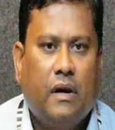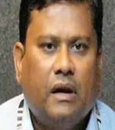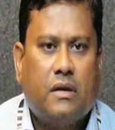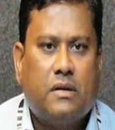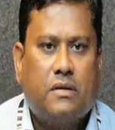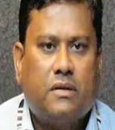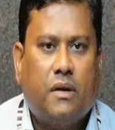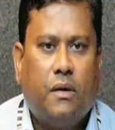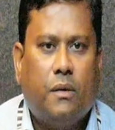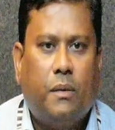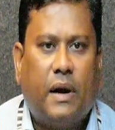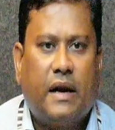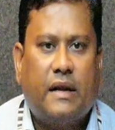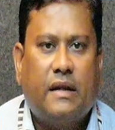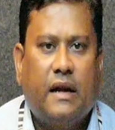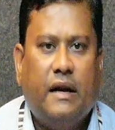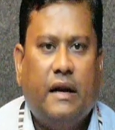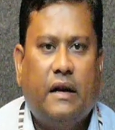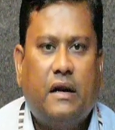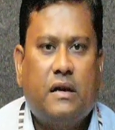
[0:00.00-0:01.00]
So what is
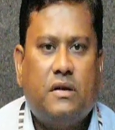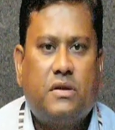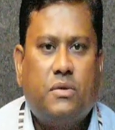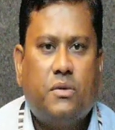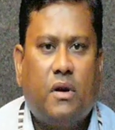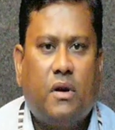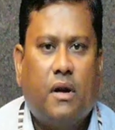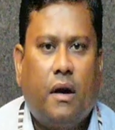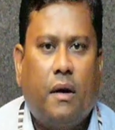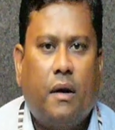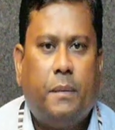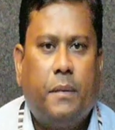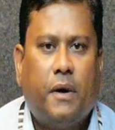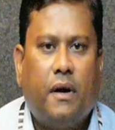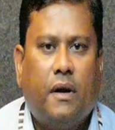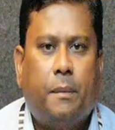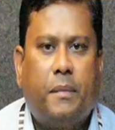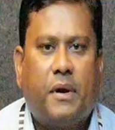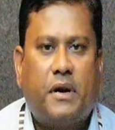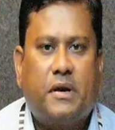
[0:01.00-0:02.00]
the intuition of
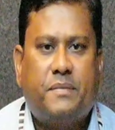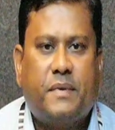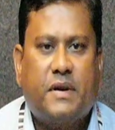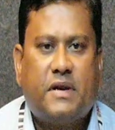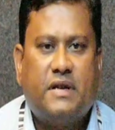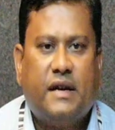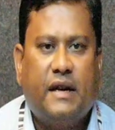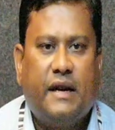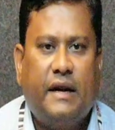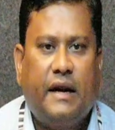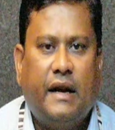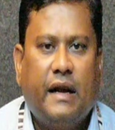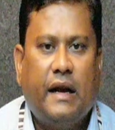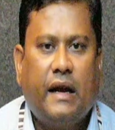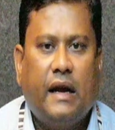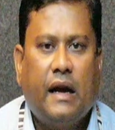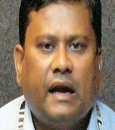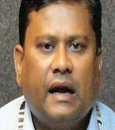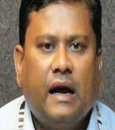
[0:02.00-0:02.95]
a perplexity?